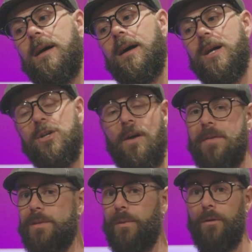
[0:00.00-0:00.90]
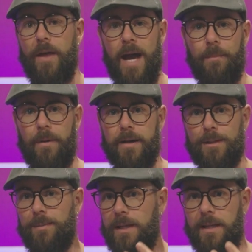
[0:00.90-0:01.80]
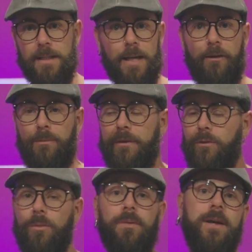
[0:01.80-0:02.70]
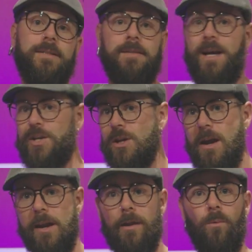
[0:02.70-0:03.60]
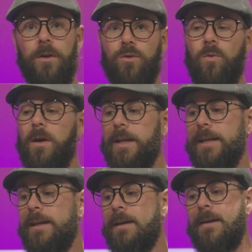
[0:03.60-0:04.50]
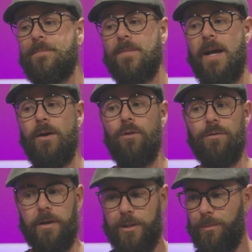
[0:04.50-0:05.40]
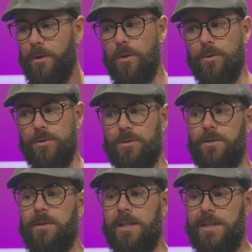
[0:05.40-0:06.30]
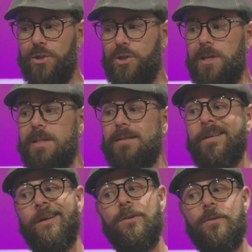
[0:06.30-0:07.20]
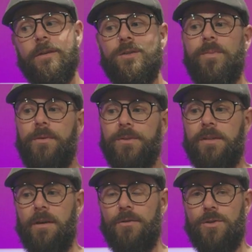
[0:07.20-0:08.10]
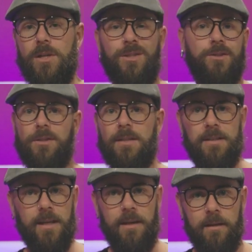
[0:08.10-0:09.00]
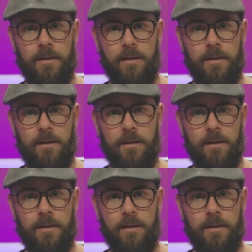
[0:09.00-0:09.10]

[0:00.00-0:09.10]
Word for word: I shot these both at box speed. It's FP4 plus. I shot it at 120. I overexposed these sheets. I underexposed the other sheets just to see.